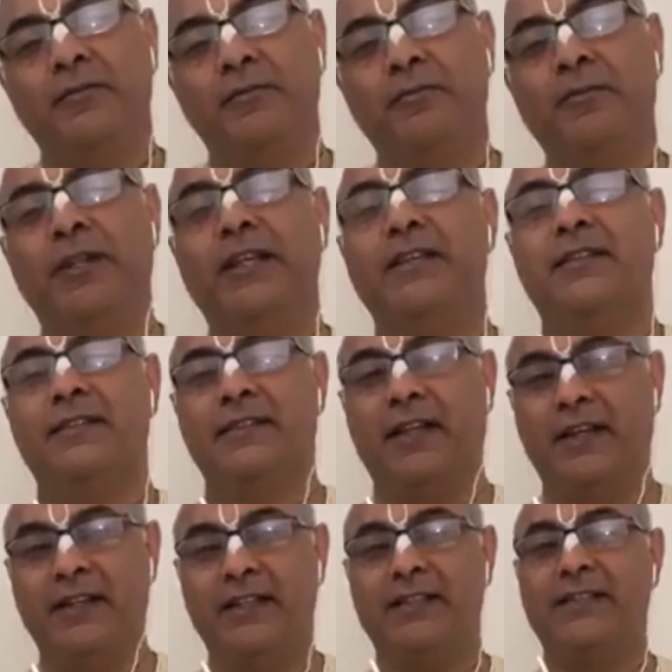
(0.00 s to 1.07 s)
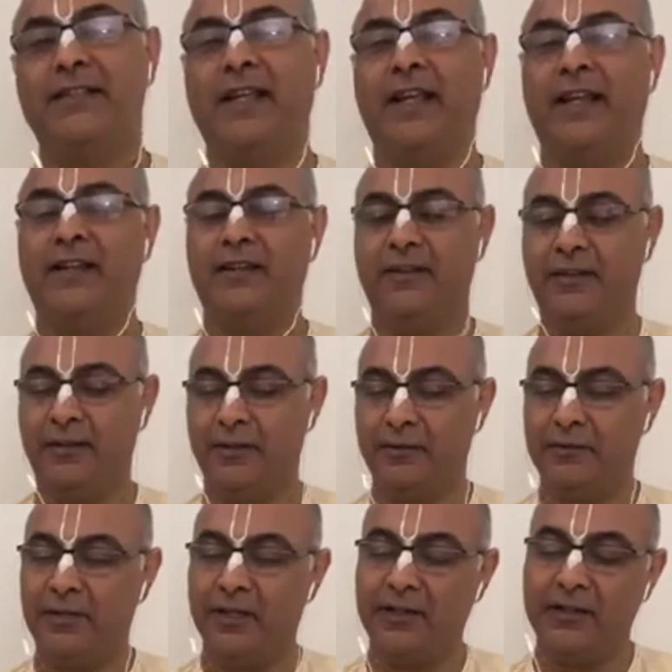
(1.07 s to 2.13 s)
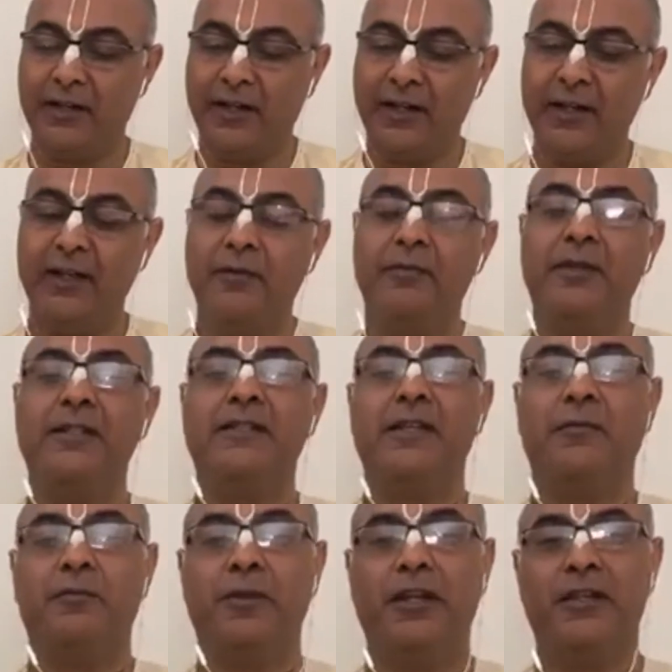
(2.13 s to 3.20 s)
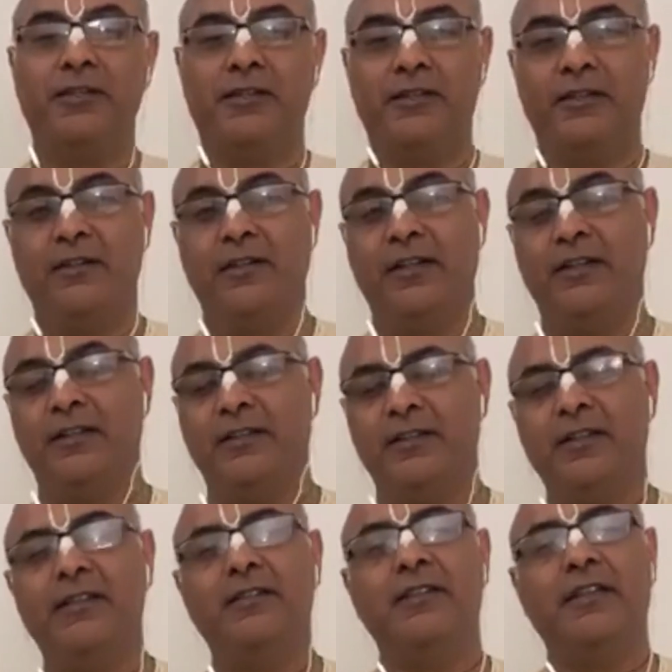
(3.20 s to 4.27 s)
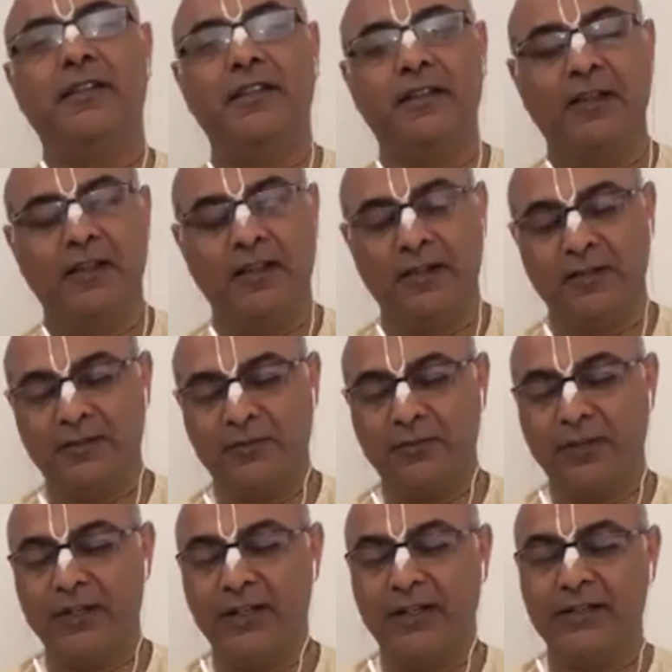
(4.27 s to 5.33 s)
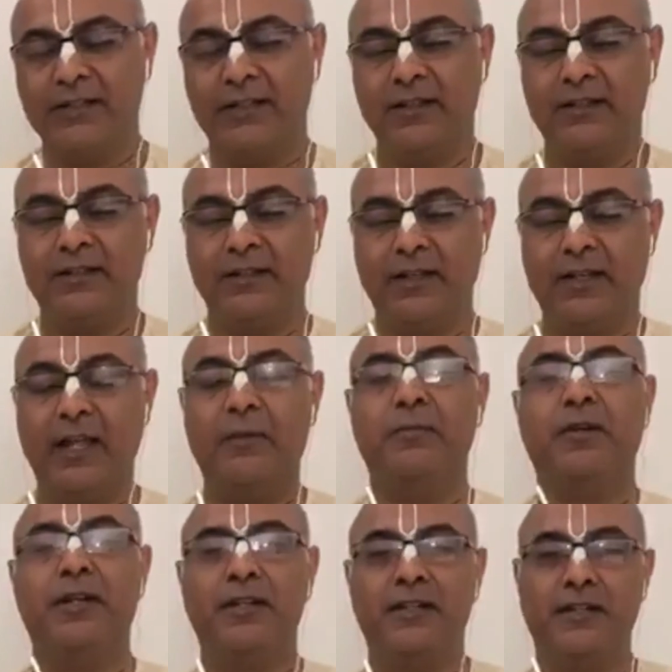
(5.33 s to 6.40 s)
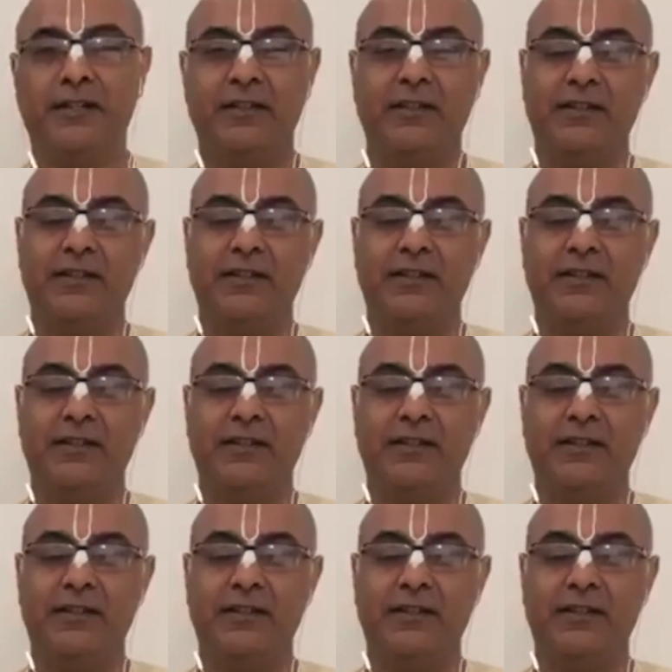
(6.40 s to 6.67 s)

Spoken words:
please understand, that I am in separation. And it's very nicely elaborated in the